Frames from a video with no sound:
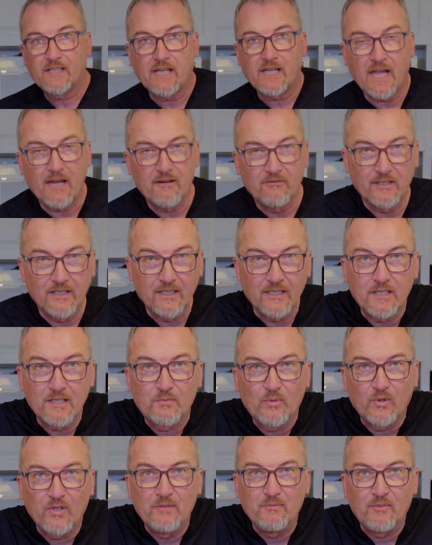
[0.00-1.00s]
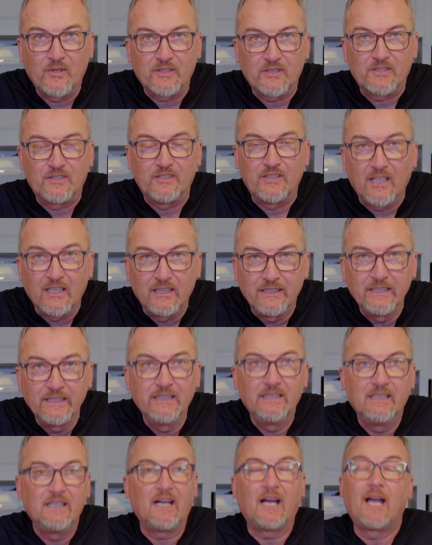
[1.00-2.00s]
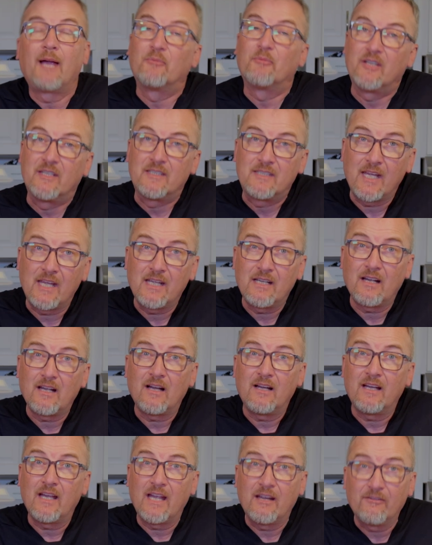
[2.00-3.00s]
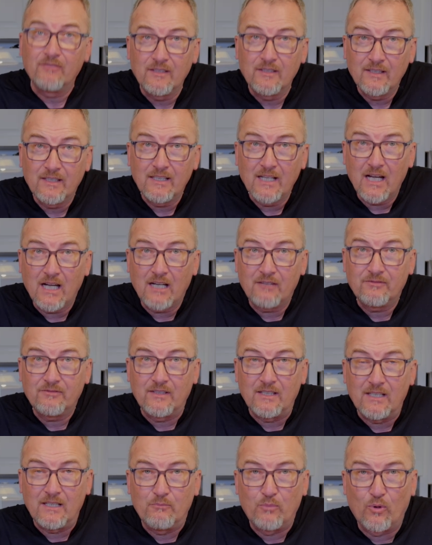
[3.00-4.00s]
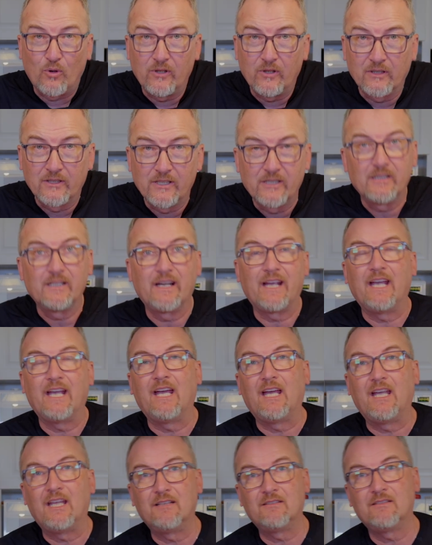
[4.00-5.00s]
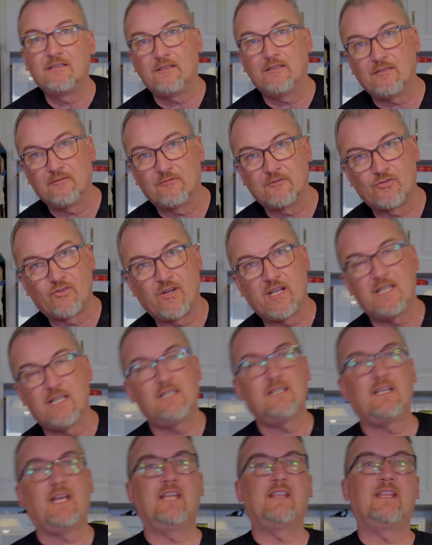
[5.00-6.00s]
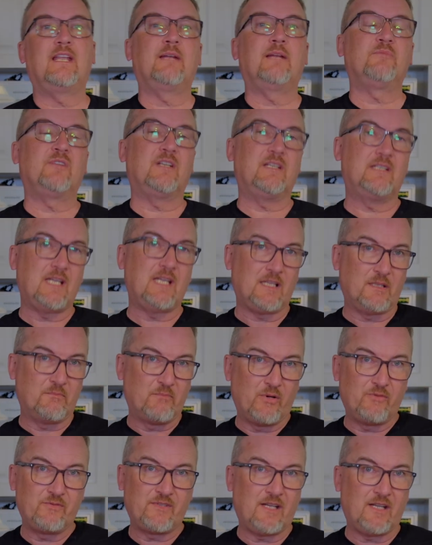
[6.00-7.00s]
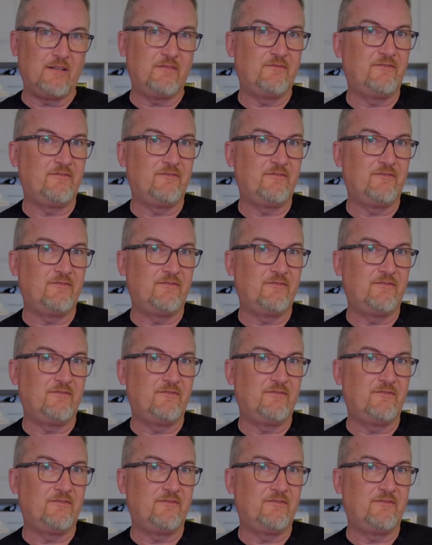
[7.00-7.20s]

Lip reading: like everything is pretty much done. I'm going to take everything off the boiler and drain it, and then I'm going to take the bones out of the